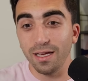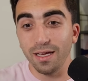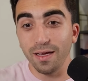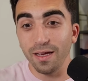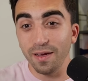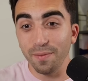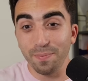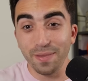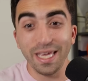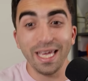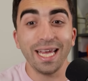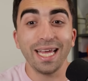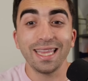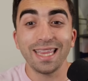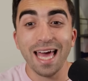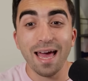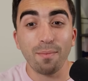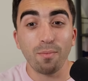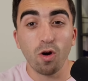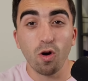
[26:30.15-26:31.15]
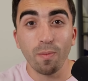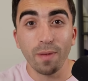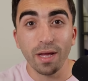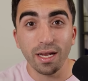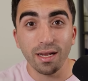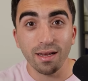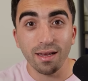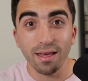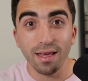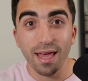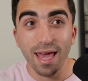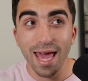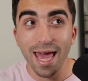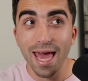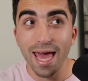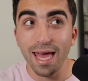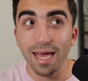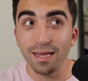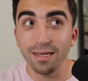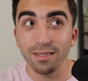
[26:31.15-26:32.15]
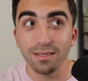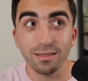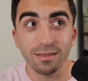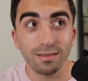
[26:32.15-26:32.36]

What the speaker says: being in that moment and